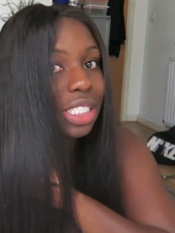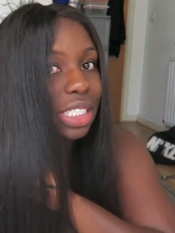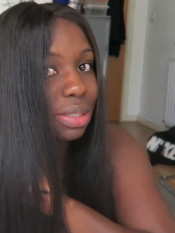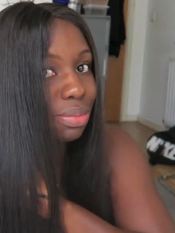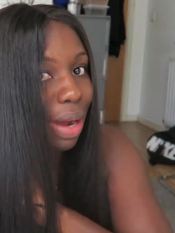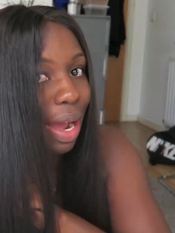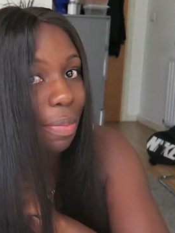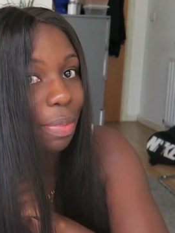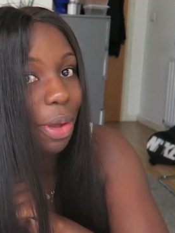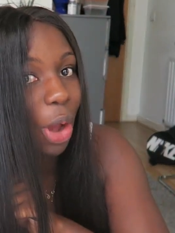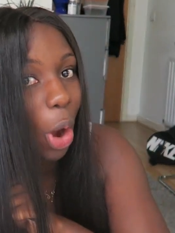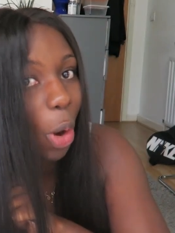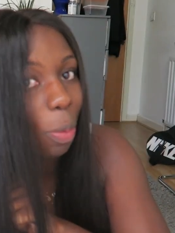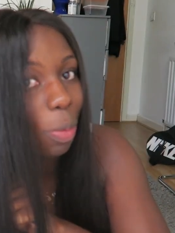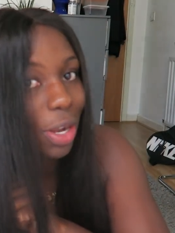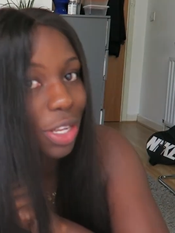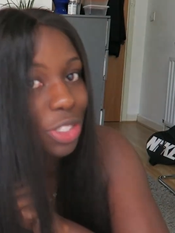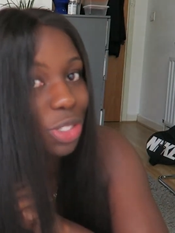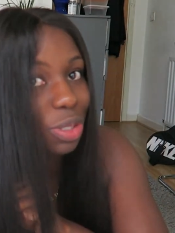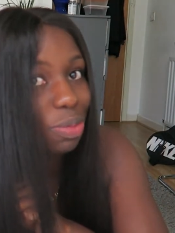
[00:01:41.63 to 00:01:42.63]
She might be
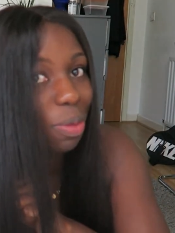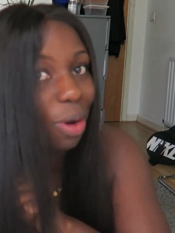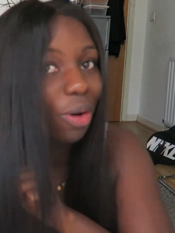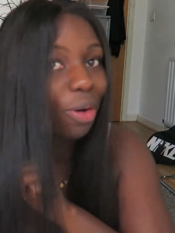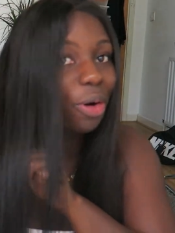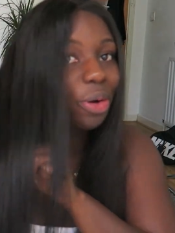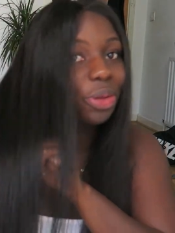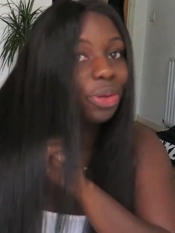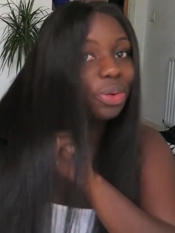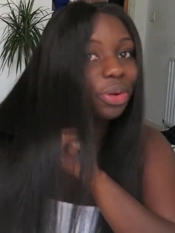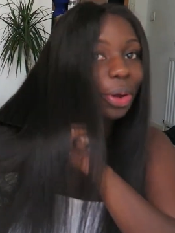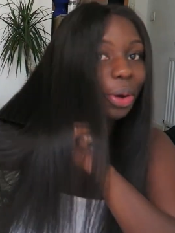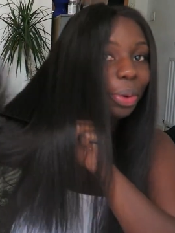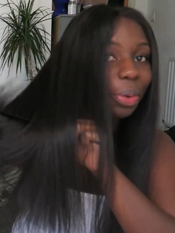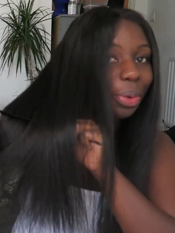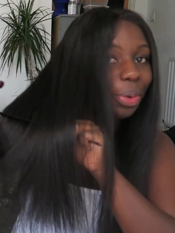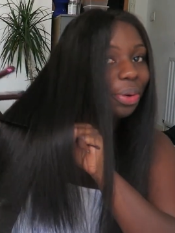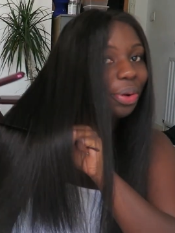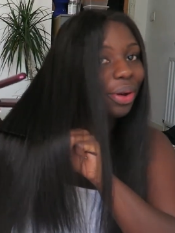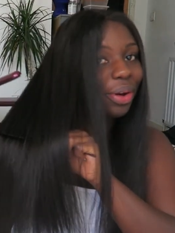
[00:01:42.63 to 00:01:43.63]
homeless tomorrow, you
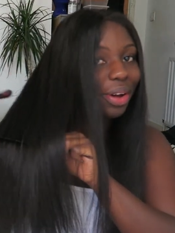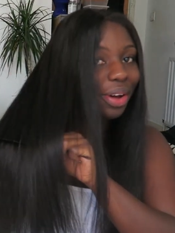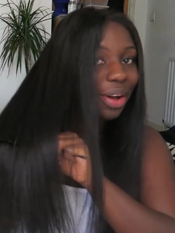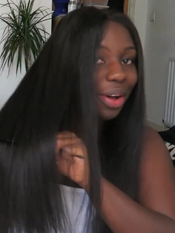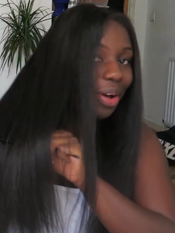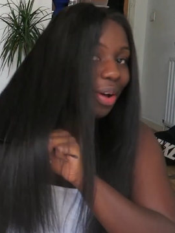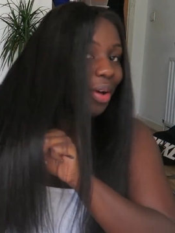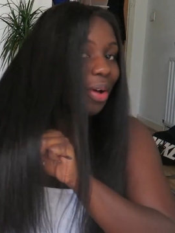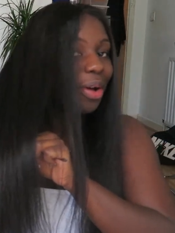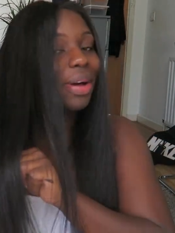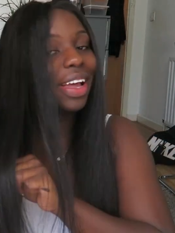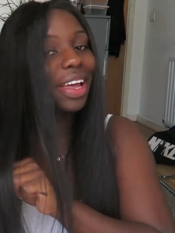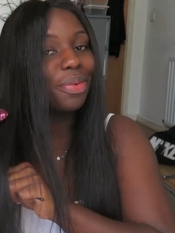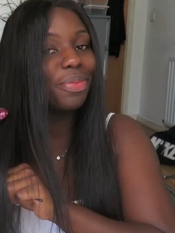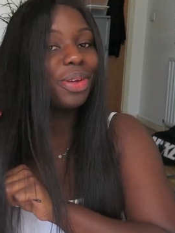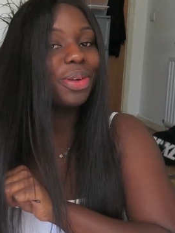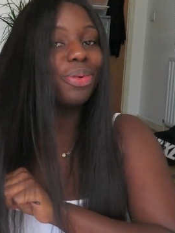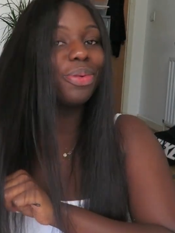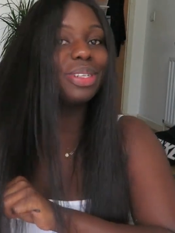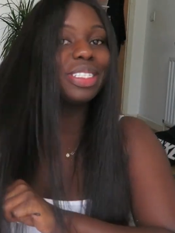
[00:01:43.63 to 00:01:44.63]
know? But can
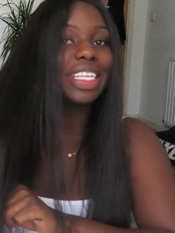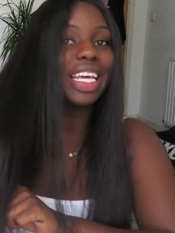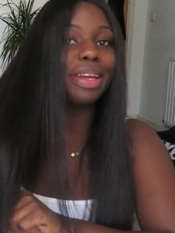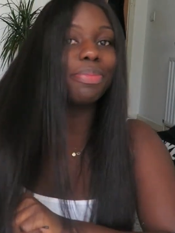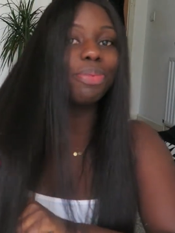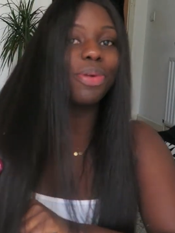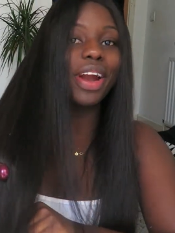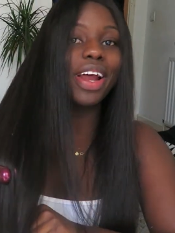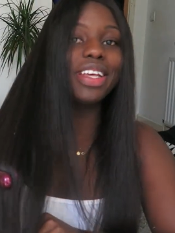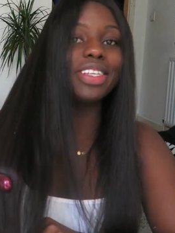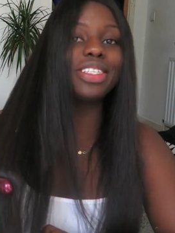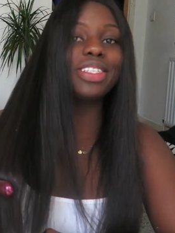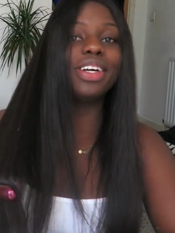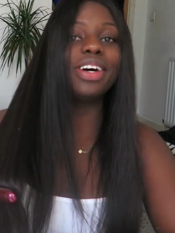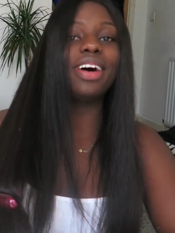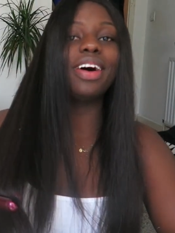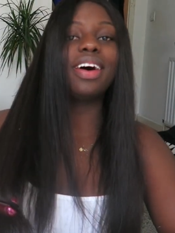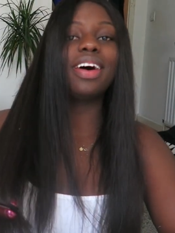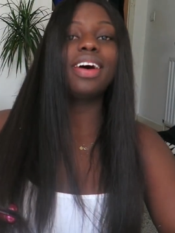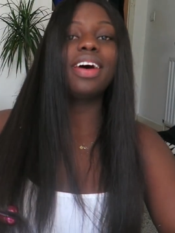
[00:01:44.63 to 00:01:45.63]
we all send prayers to
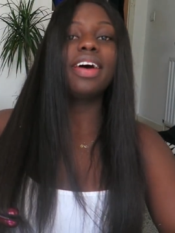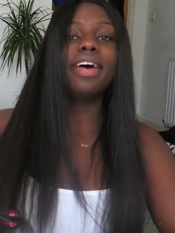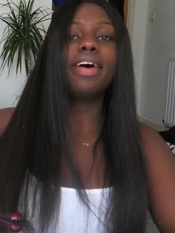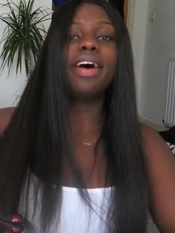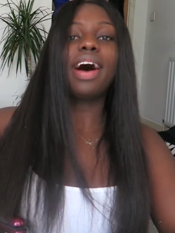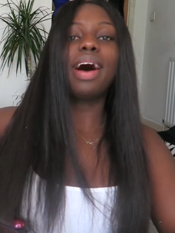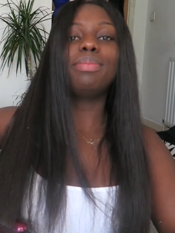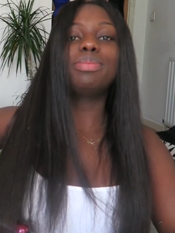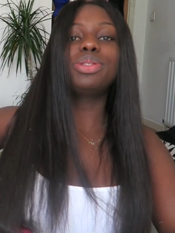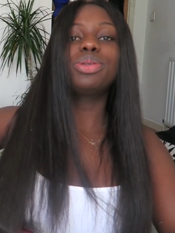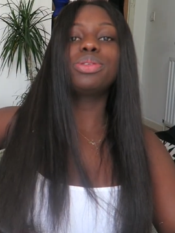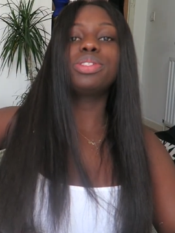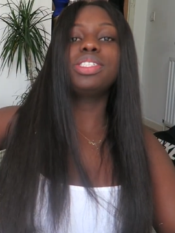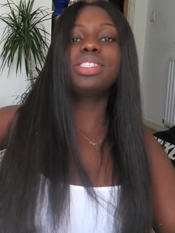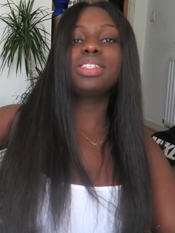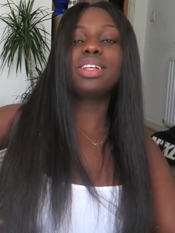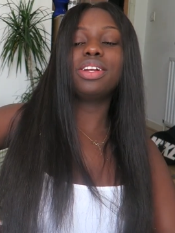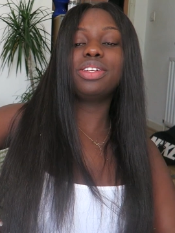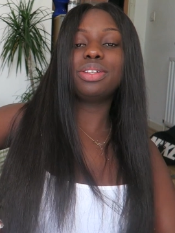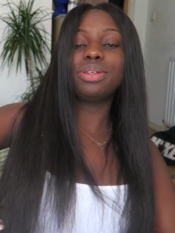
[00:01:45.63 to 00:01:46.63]
her? I'm sure
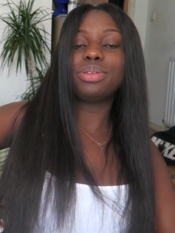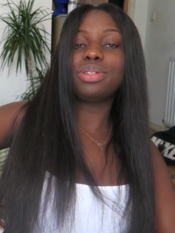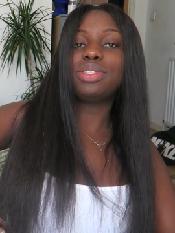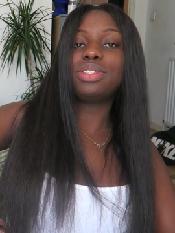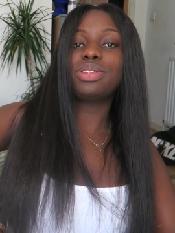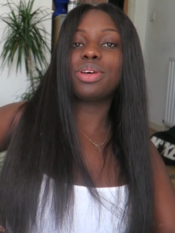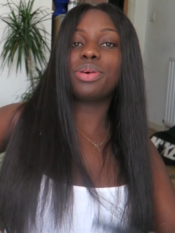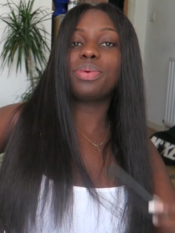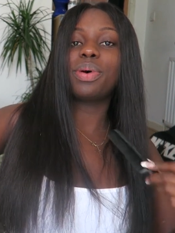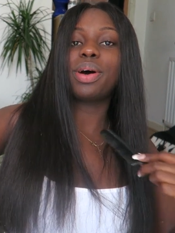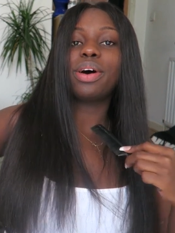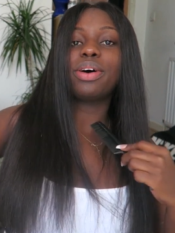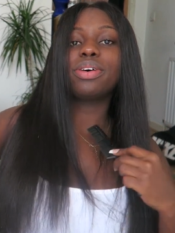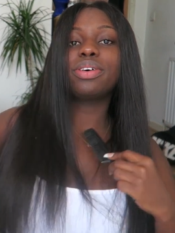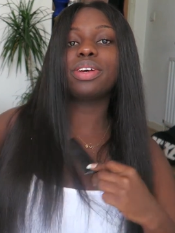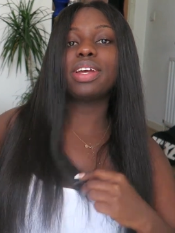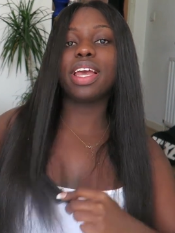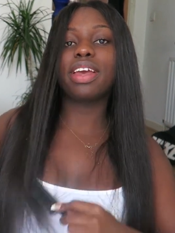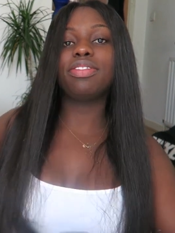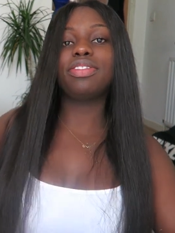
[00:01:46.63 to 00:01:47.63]
she's gonna do so
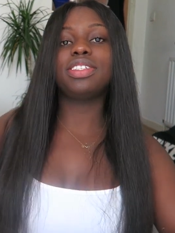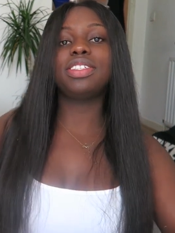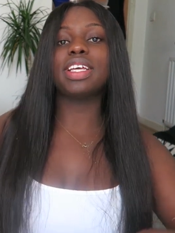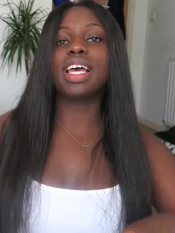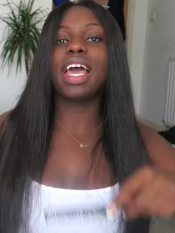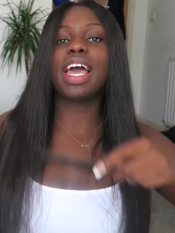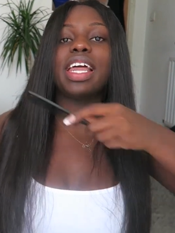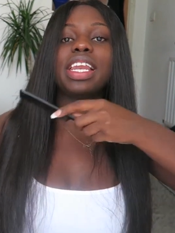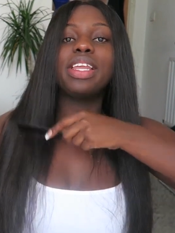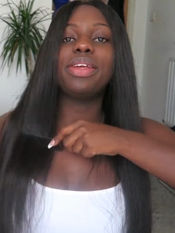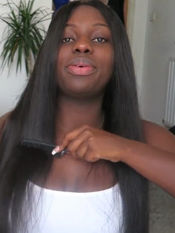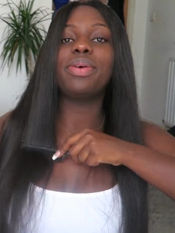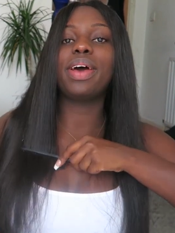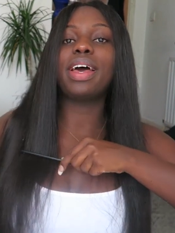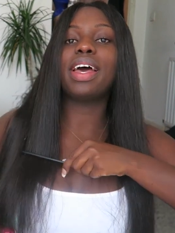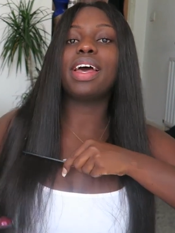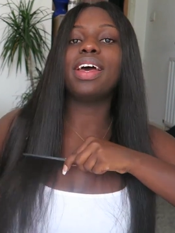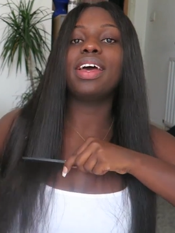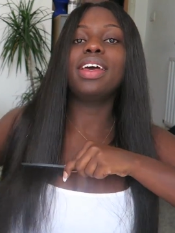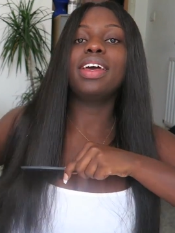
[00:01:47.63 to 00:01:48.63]
well if she's
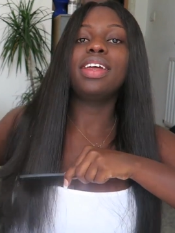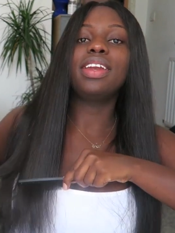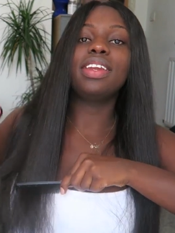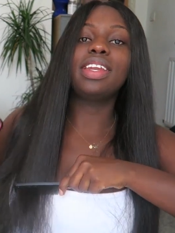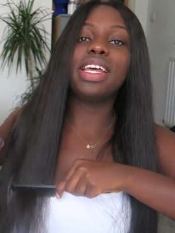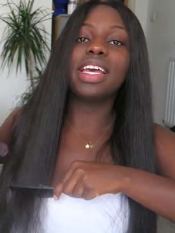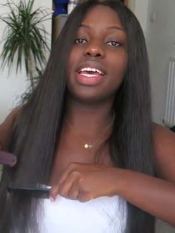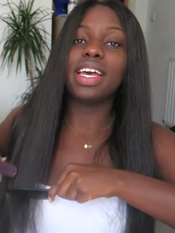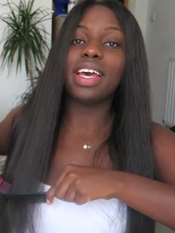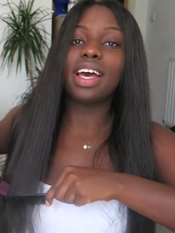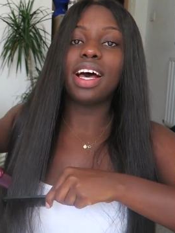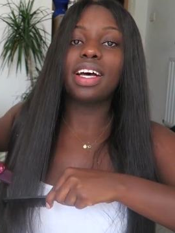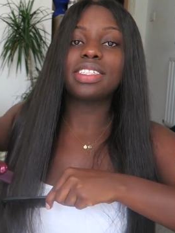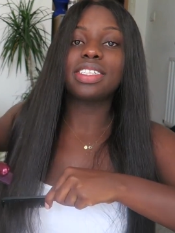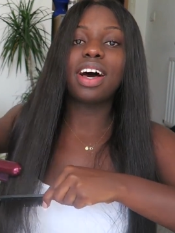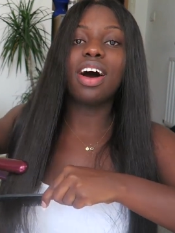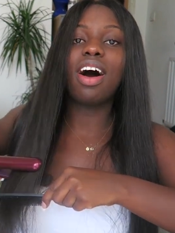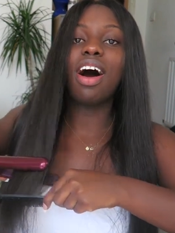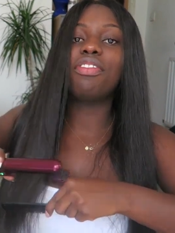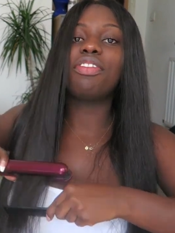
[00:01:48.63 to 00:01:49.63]
anywhere near as
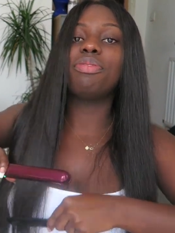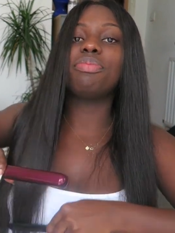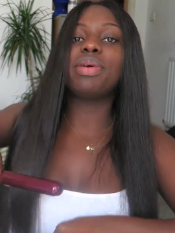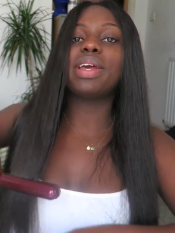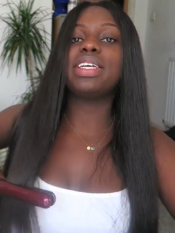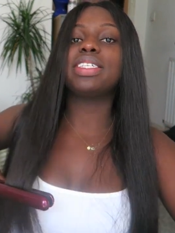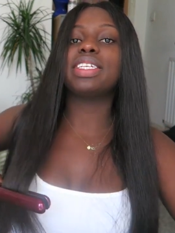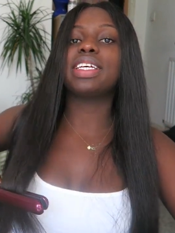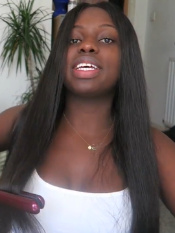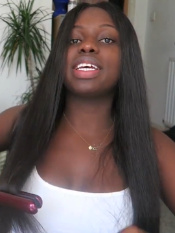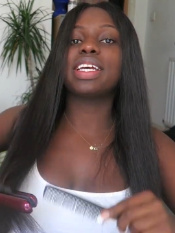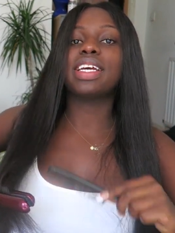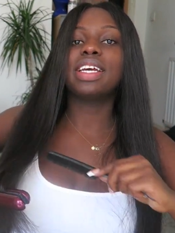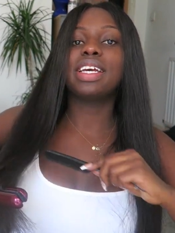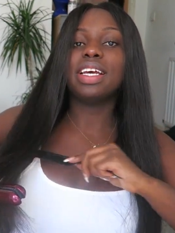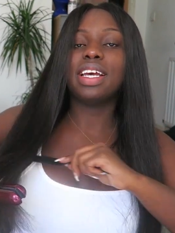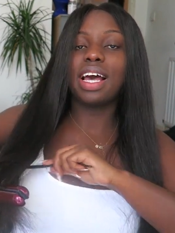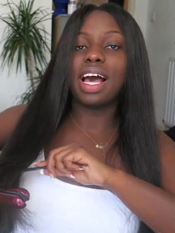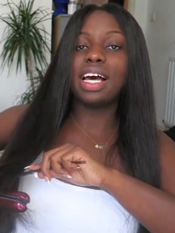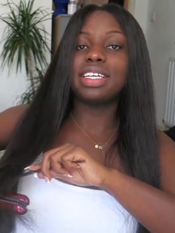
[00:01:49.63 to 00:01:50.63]
half amazing
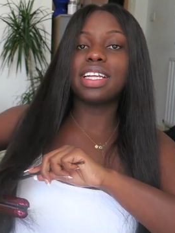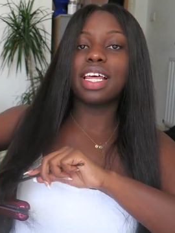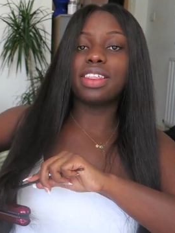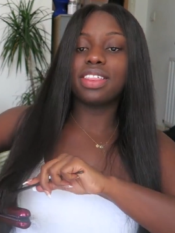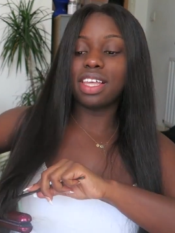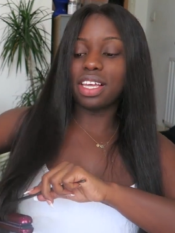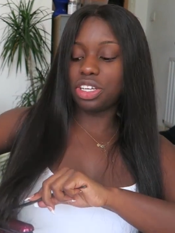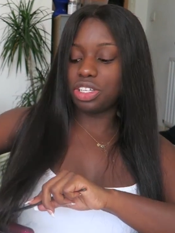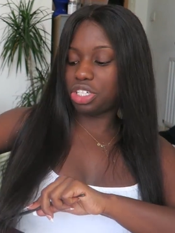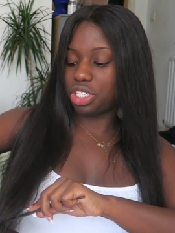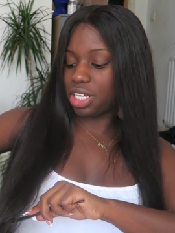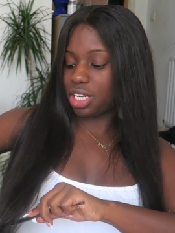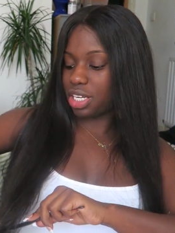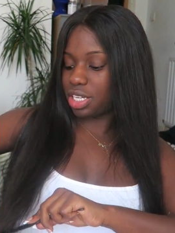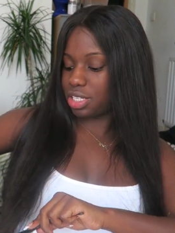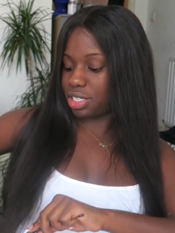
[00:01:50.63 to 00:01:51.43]
as I think she